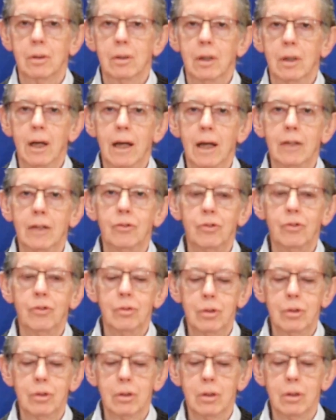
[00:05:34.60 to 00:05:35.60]
and to
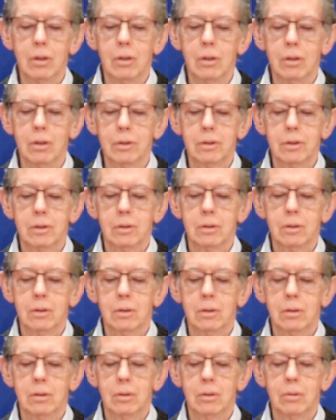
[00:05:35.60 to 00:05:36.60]
God
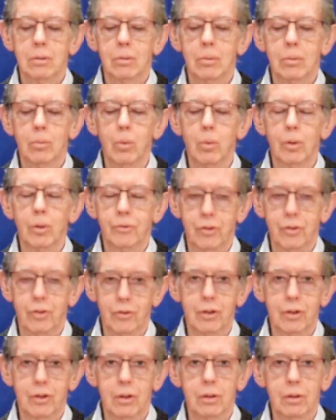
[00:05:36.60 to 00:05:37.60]
what is
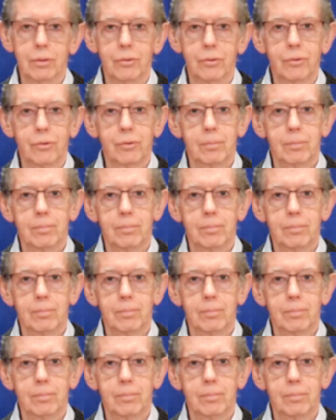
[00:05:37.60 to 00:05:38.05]
God's.